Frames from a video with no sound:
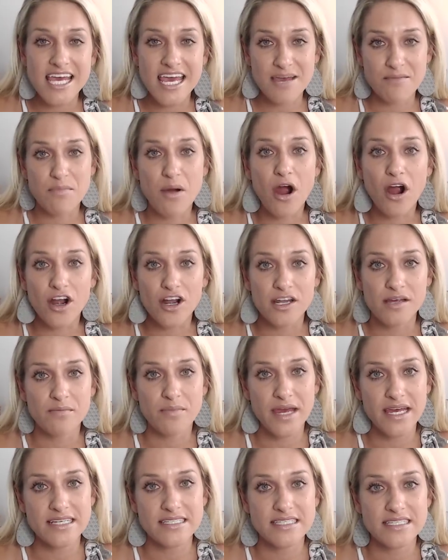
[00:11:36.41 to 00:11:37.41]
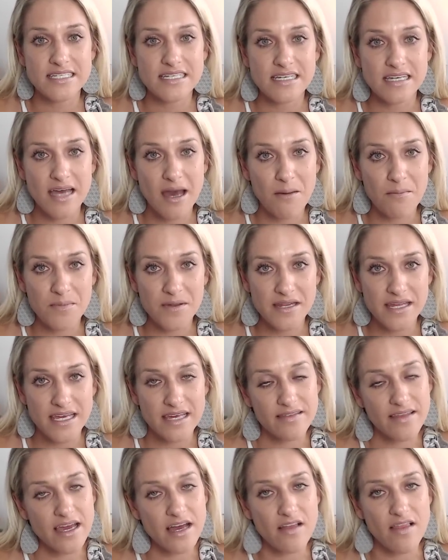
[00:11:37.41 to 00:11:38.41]
a party-based company
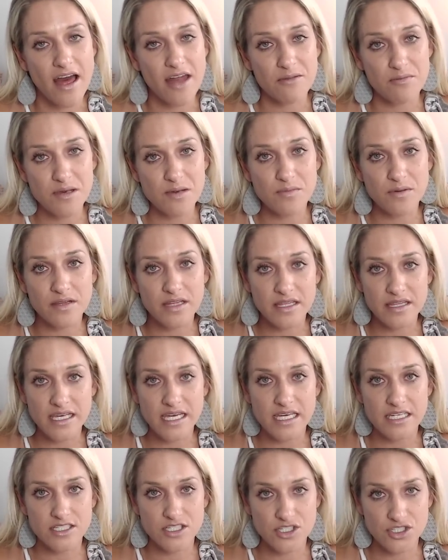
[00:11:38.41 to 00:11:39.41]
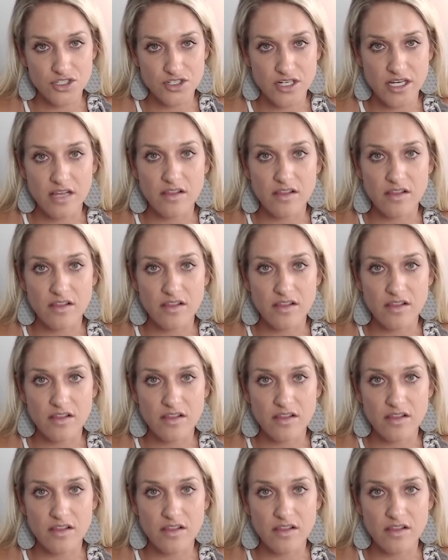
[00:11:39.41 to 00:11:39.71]
like a lot of people in the industry.